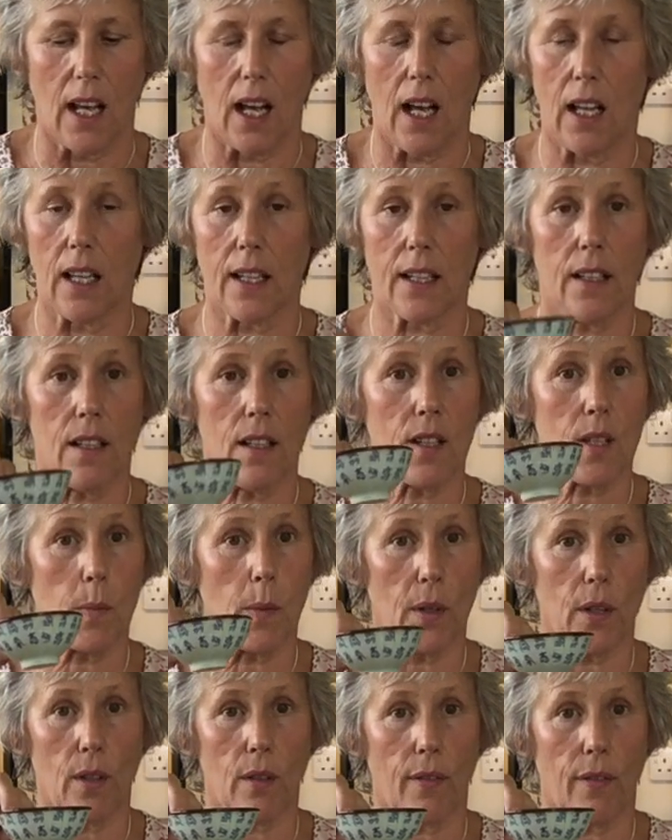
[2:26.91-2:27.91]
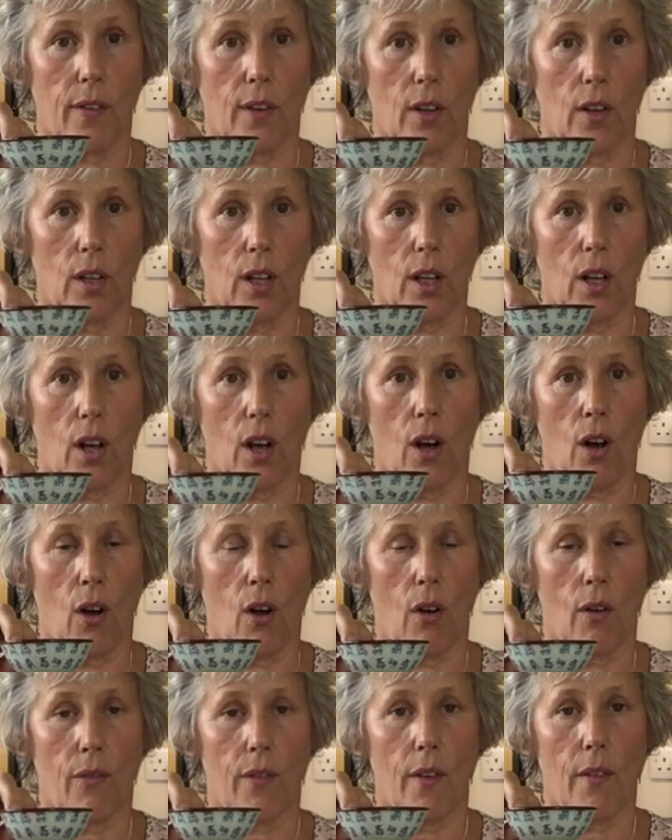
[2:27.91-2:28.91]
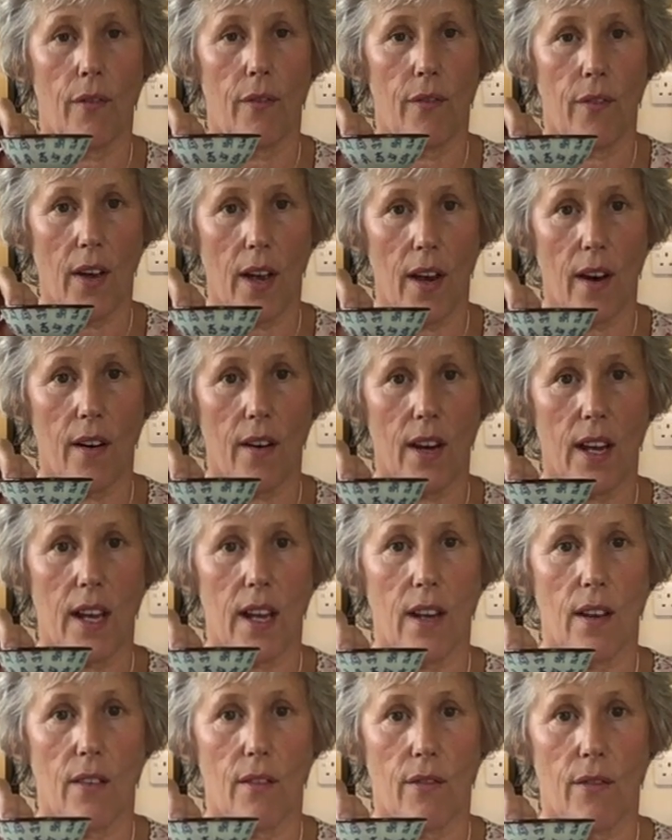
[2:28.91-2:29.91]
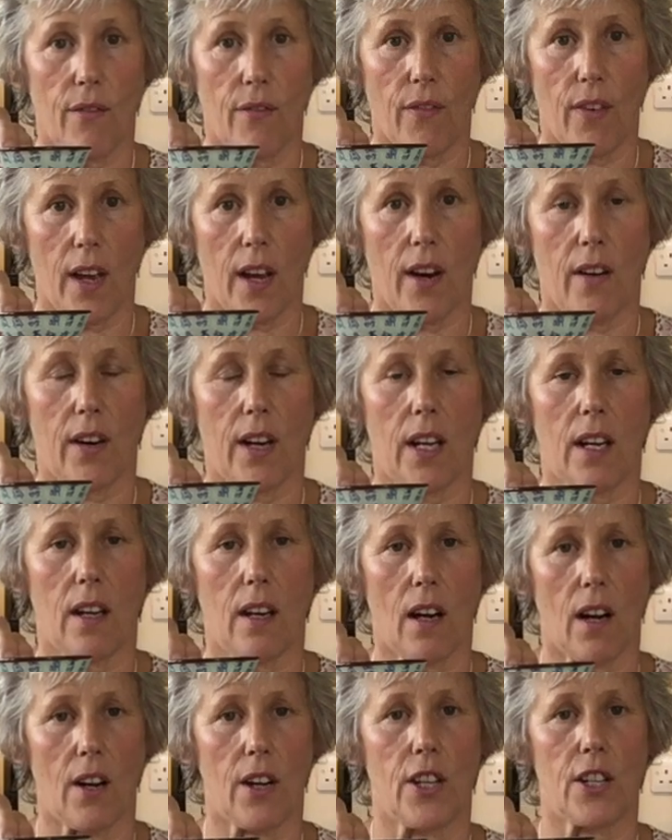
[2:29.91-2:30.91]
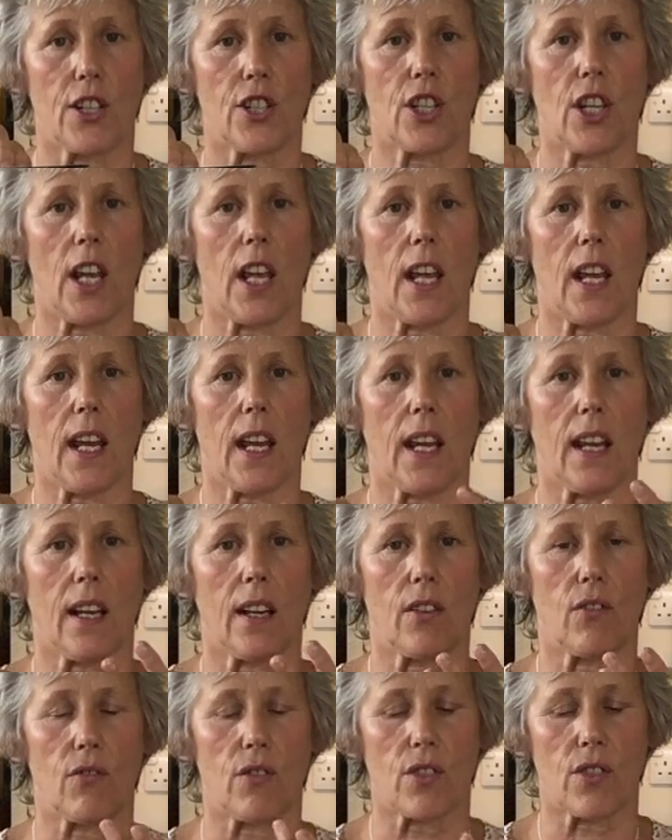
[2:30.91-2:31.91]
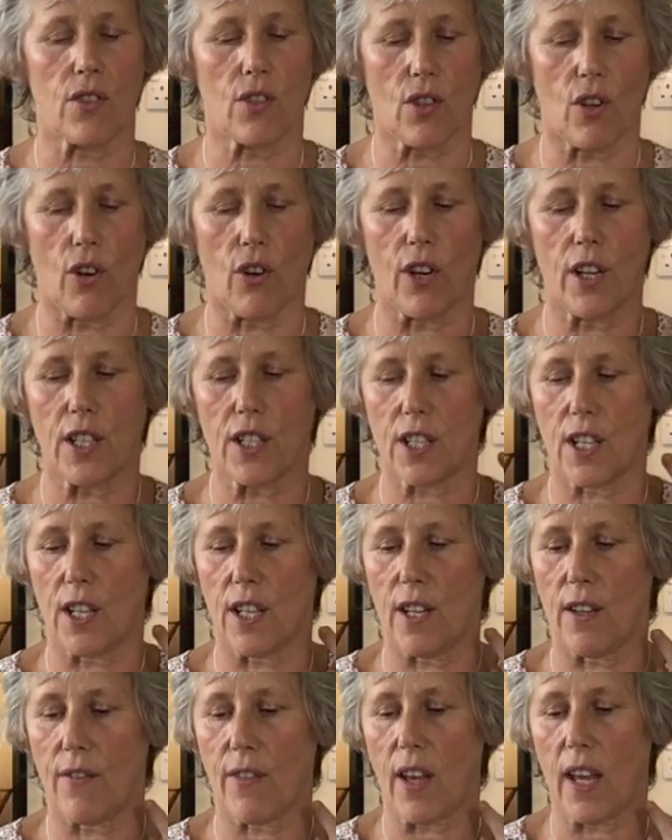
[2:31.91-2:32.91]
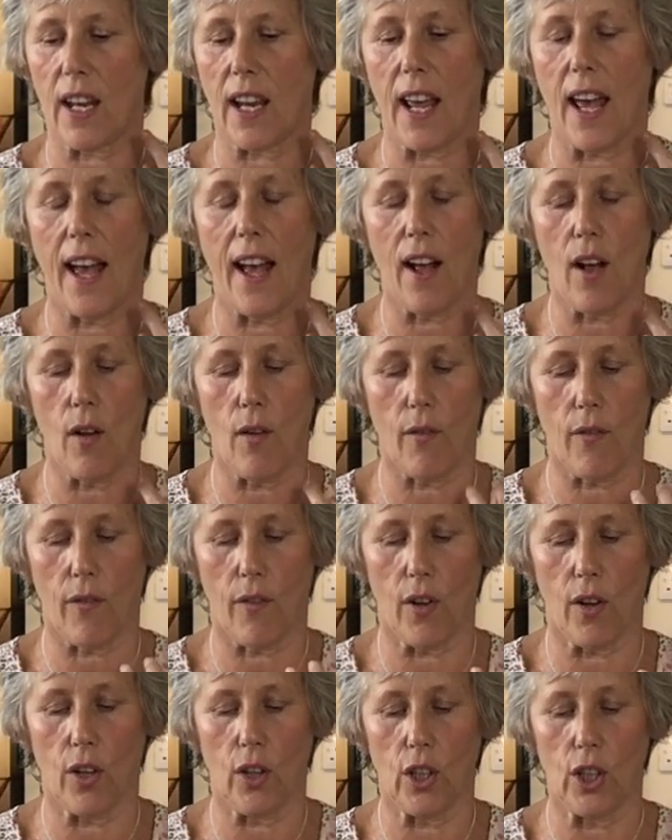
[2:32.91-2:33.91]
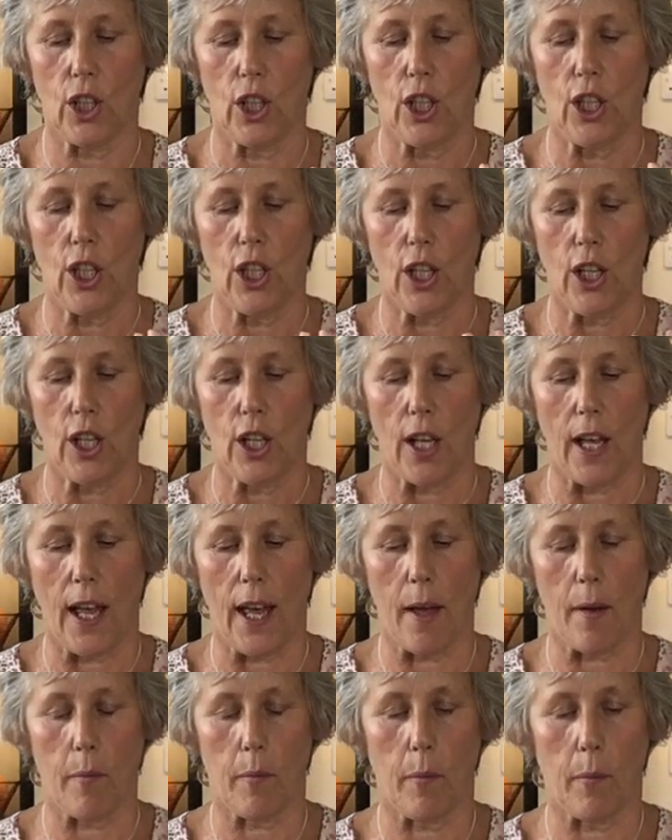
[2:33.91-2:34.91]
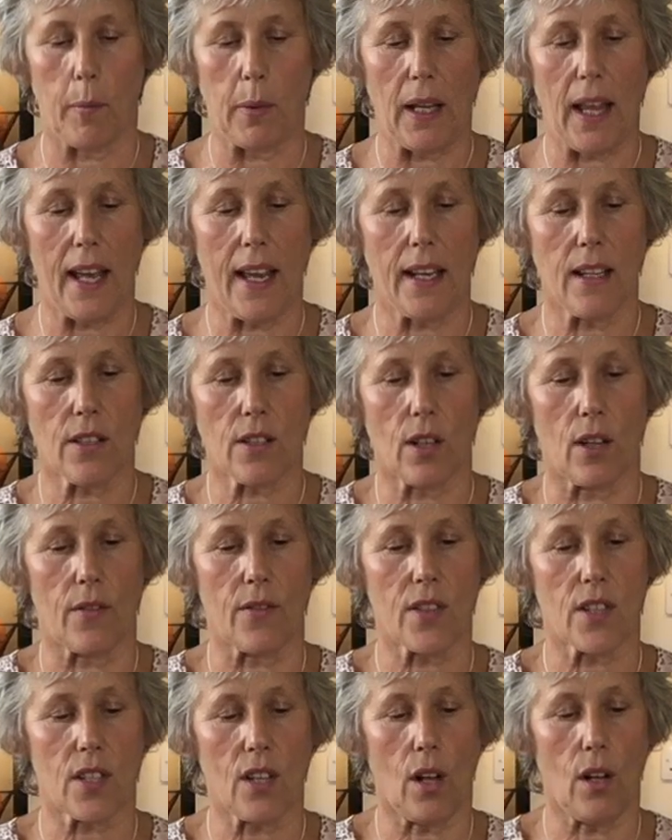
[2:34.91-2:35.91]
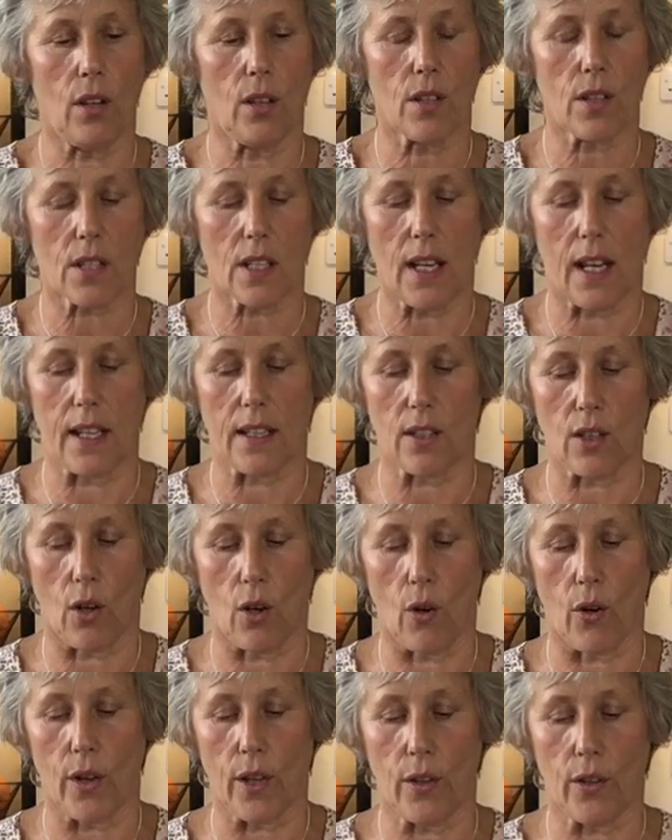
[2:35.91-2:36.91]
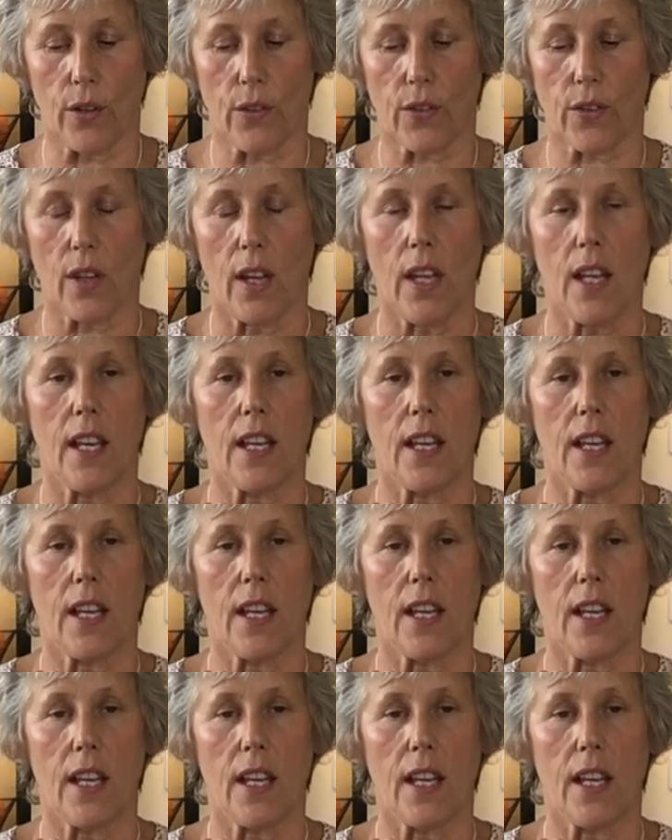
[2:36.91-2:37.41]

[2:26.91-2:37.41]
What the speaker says: a little spoonful of very, very nourishing and restorative and helpful blend of salts and oils